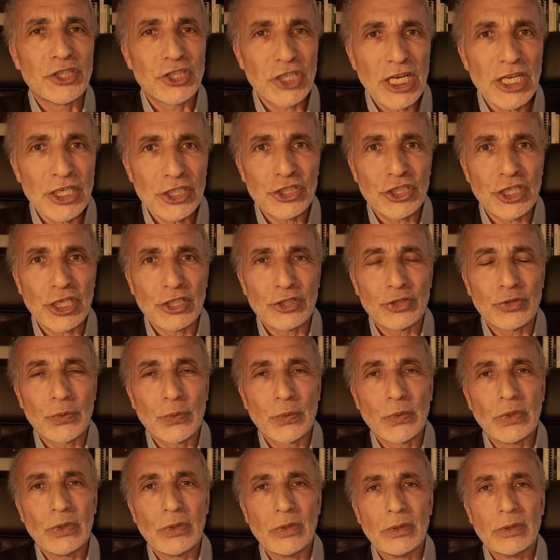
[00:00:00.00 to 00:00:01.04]
changing the
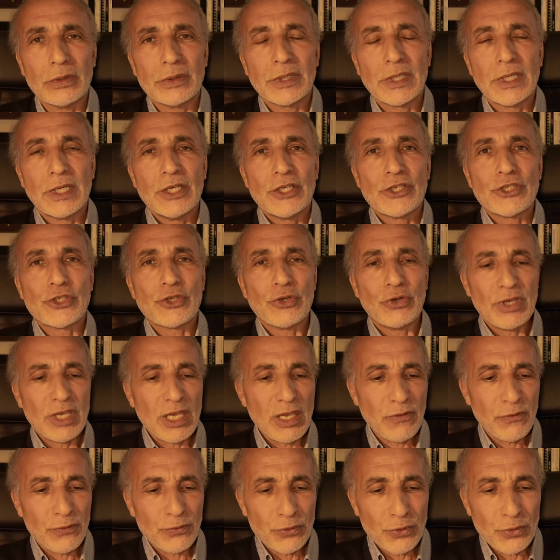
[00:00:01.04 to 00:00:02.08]
world. So,
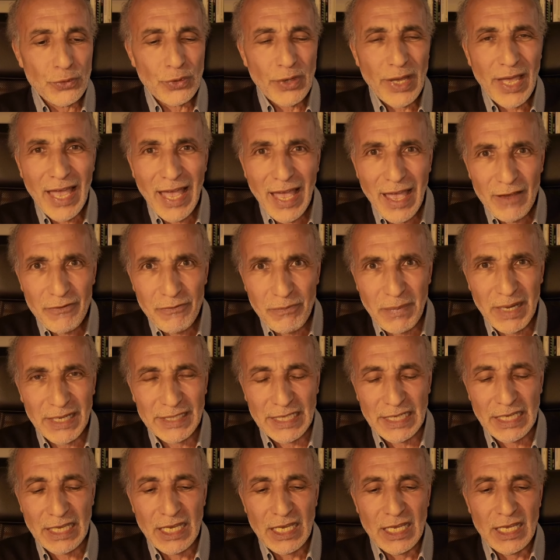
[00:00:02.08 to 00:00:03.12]
if you have
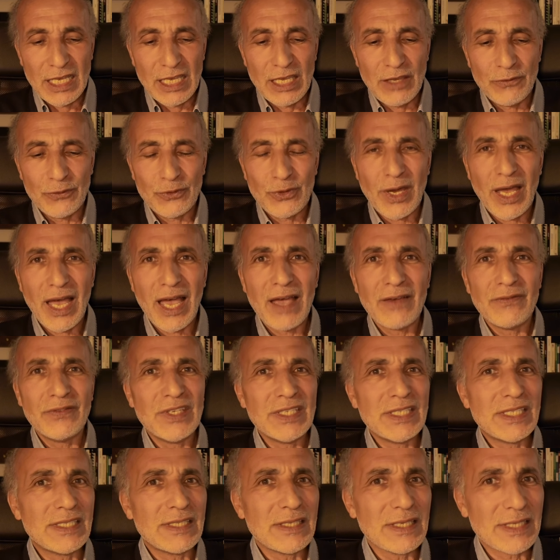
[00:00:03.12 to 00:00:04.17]
money, if you have
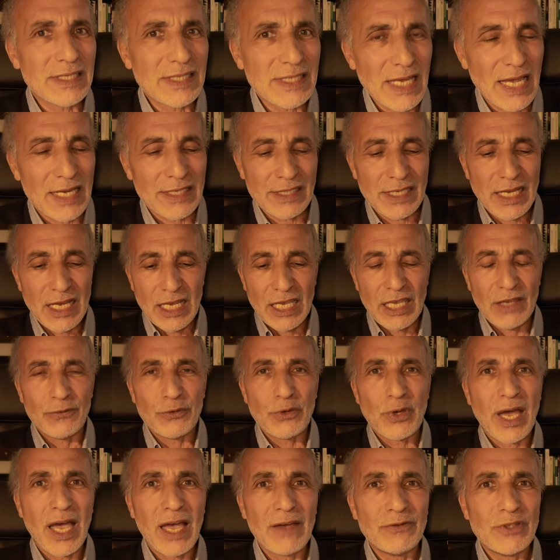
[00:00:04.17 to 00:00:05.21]
this success,
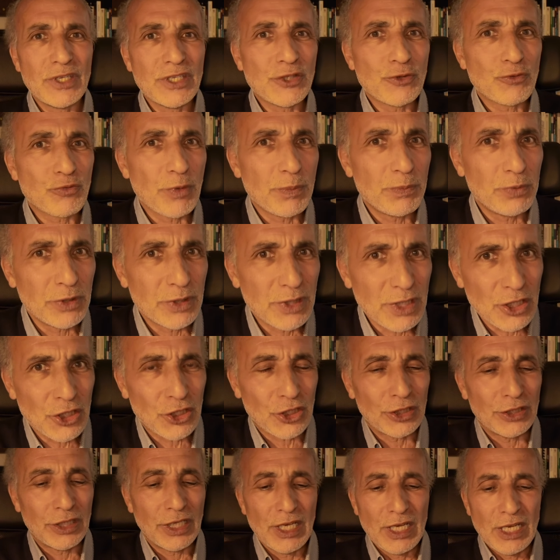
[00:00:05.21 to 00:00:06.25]
if you have this
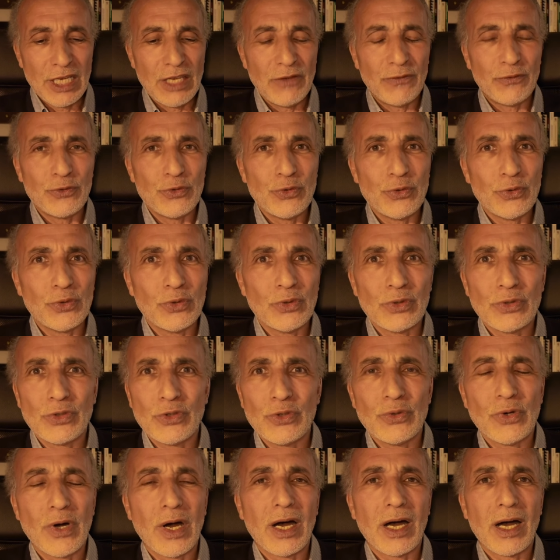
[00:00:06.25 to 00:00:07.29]
reputation, if you,
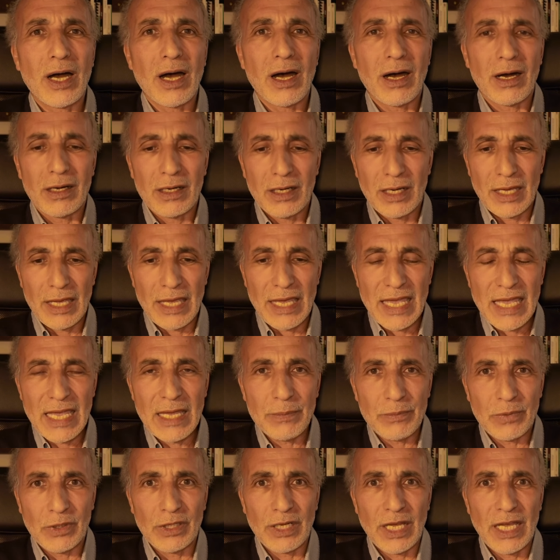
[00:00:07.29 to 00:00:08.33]
you are
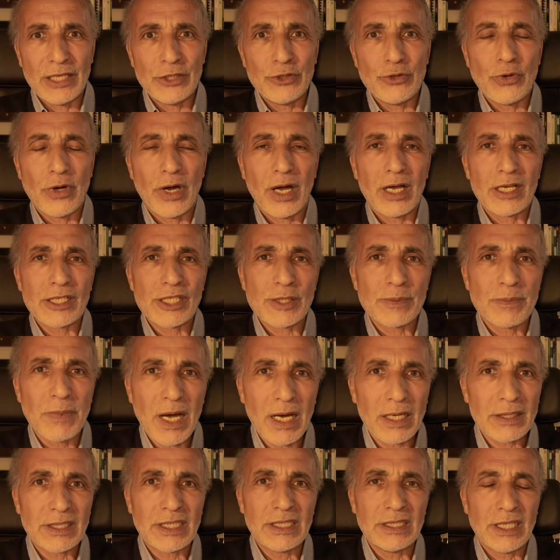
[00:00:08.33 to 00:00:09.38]
able and you are
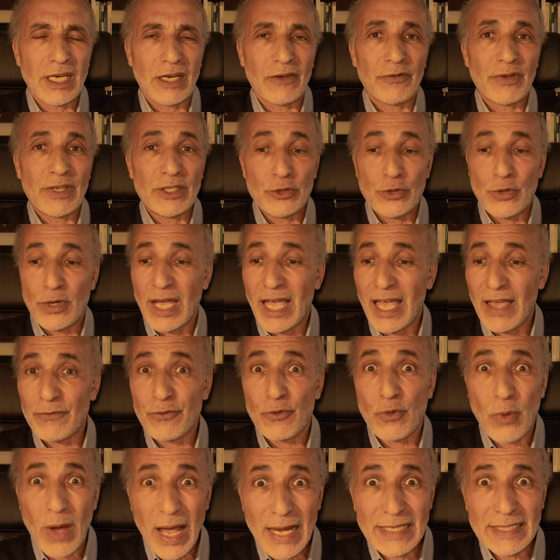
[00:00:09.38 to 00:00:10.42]
smart enough and you
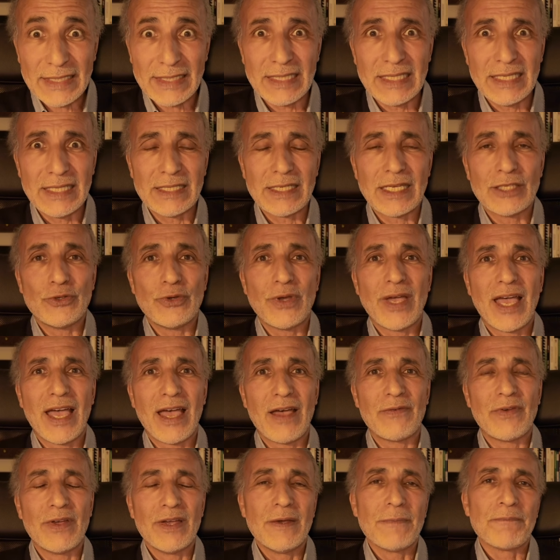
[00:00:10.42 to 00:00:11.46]
have qualities and you
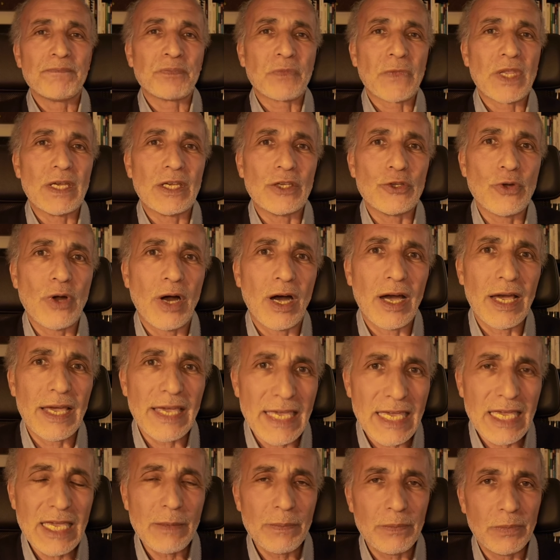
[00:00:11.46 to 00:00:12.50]
have uh, you are
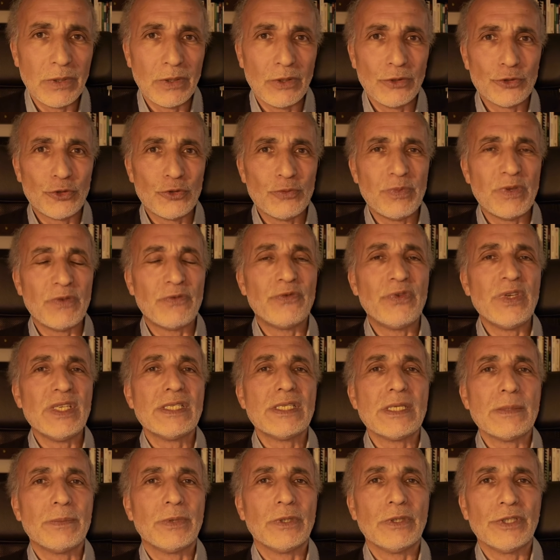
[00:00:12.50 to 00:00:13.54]
able to be
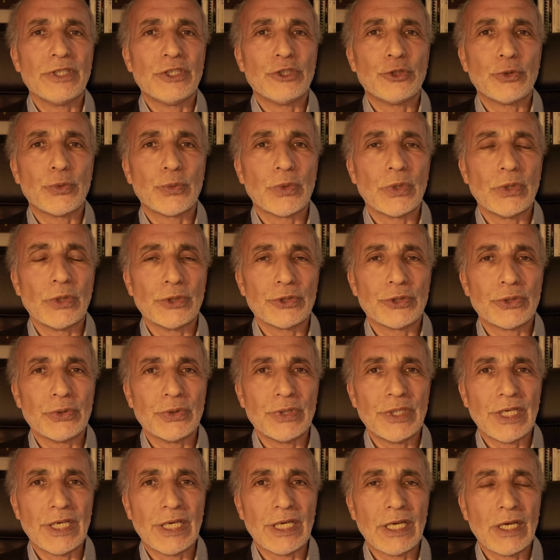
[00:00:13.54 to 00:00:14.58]
visible in the world
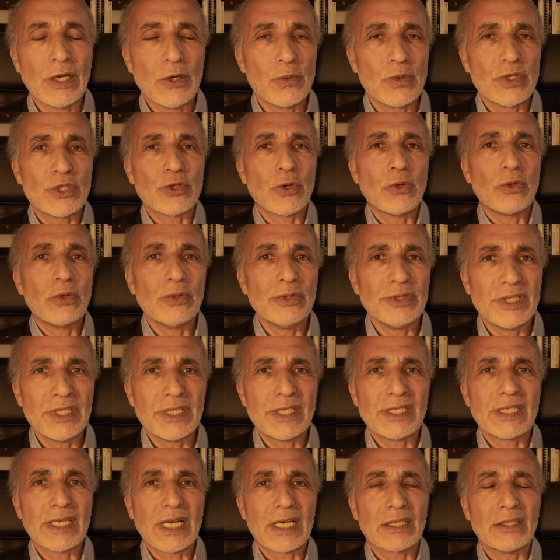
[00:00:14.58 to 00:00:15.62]
today with all
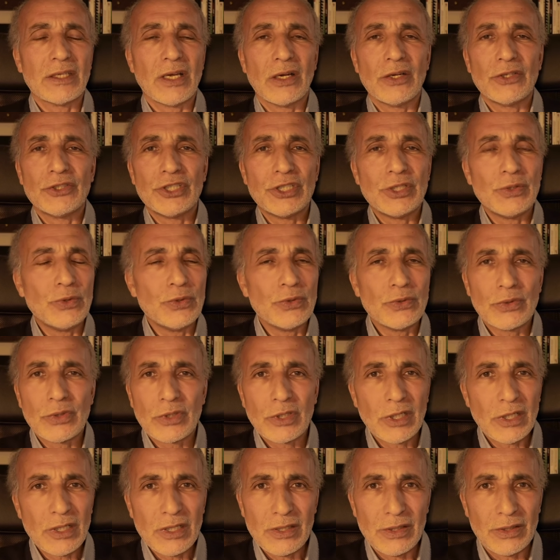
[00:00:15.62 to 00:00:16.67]
this technology you
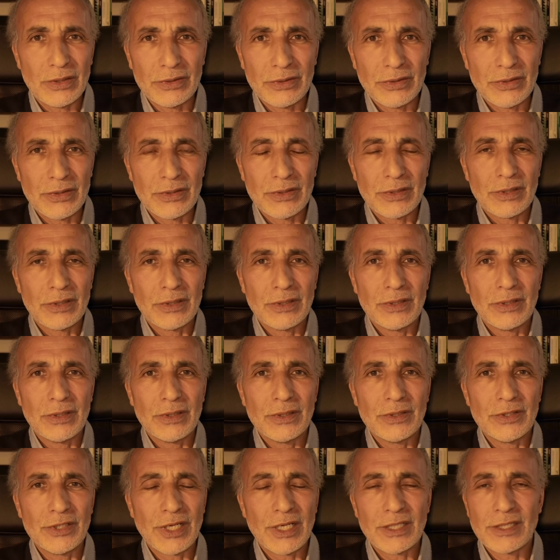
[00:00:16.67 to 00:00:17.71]
can't
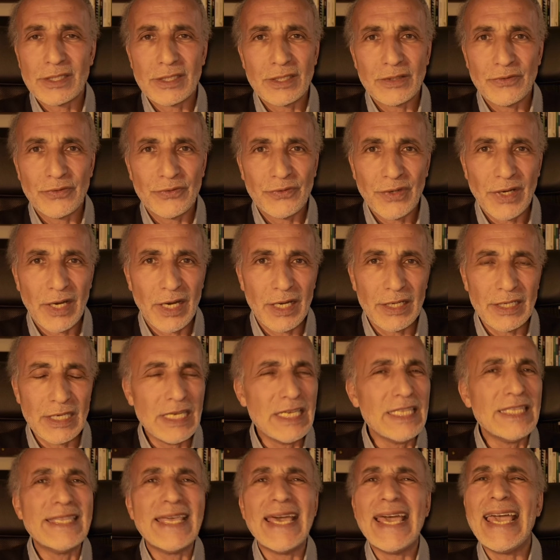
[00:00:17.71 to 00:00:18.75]
justify
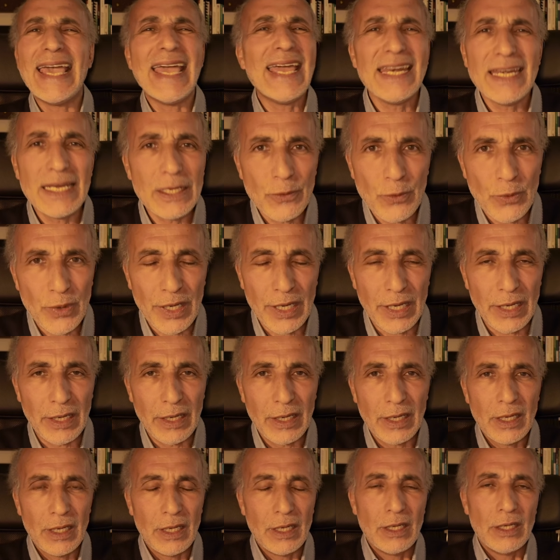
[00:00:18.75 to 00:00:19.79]
in any way
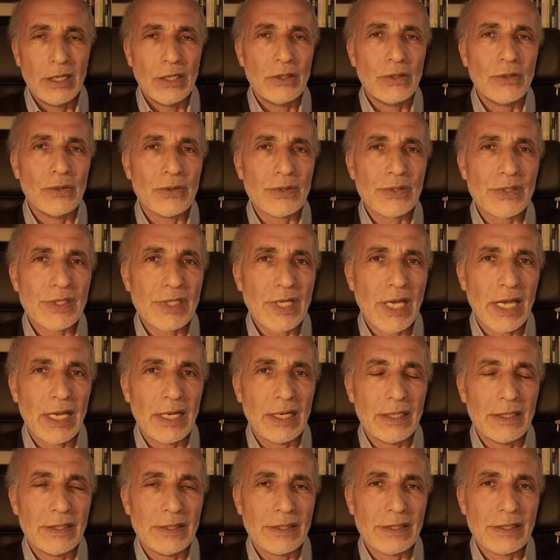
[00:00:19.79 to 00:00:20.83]
your
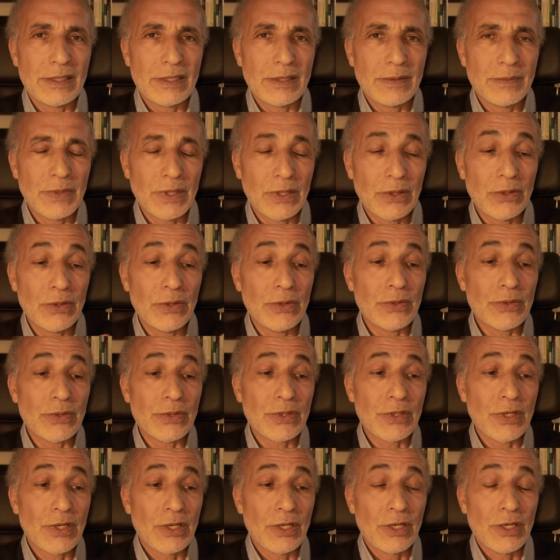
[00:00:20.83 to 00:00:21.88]
silence
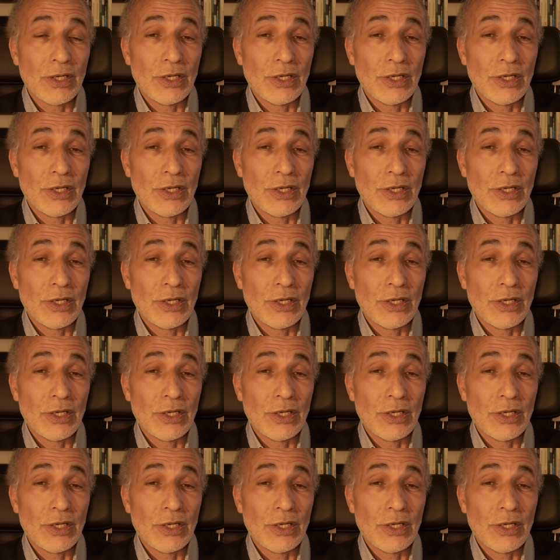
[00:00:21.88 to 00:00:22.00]
because